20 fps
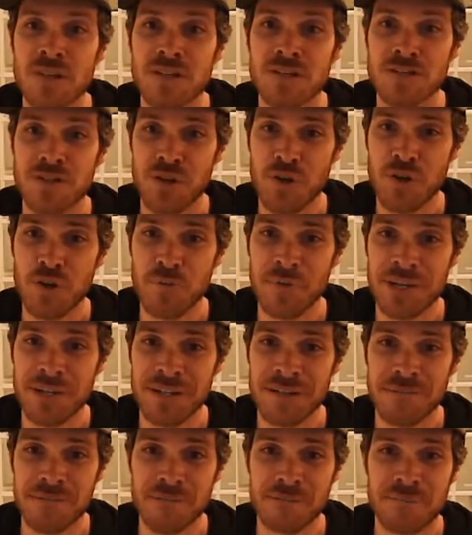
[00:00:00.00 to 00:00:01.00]

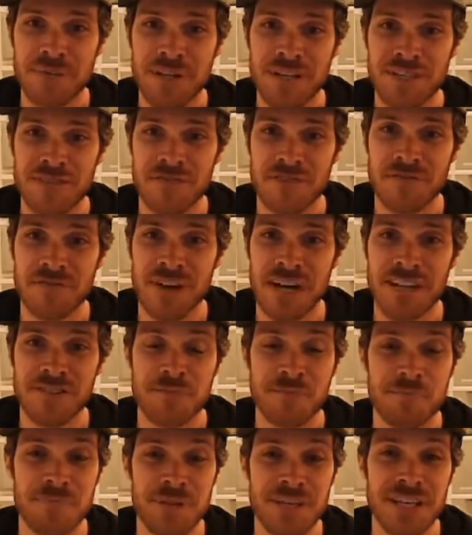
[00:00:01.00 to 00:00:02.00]
Duderman, piece of advice,
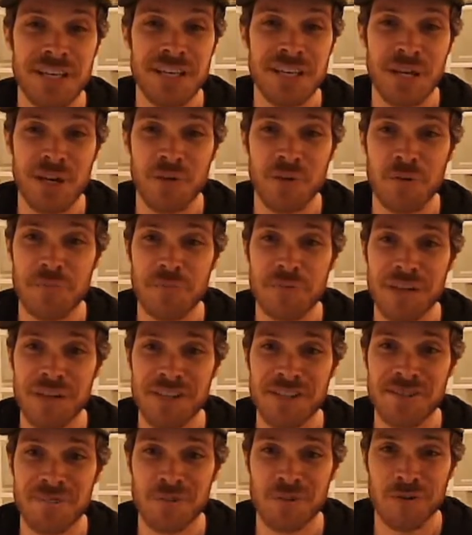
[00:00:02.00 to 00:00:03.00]
be
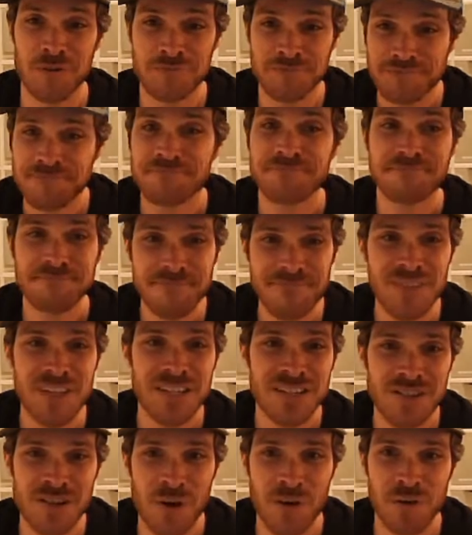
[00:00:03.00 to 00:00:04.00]
irreplaceable.
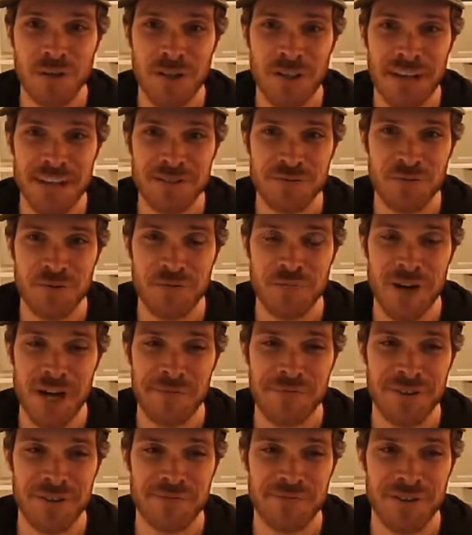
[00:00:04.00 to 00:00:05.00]
Totally, that's worth
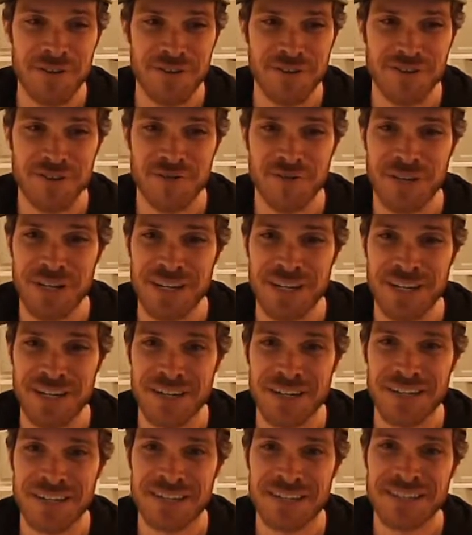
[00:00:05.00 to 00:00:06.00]
popping up on the screen
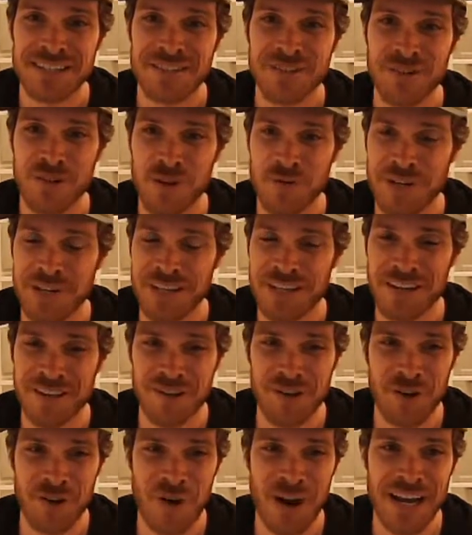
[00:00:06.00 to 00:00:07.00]
here. Duderman,
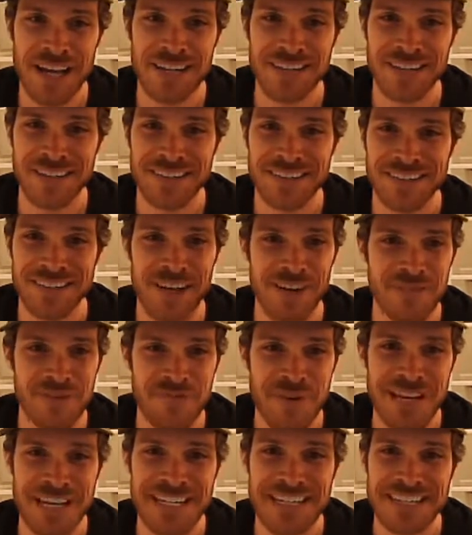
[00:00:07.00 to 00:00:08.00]
another grinder. Love you,
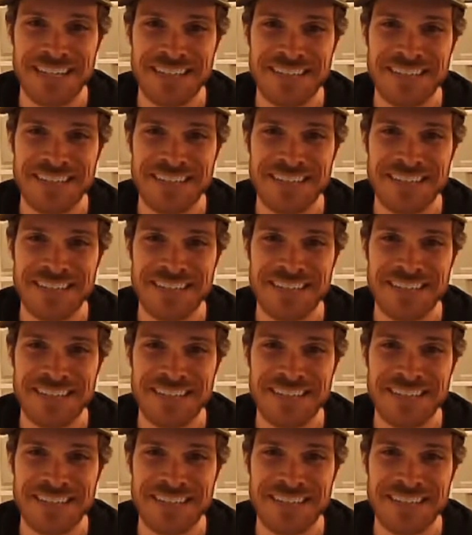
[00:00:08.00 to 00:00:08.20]
man.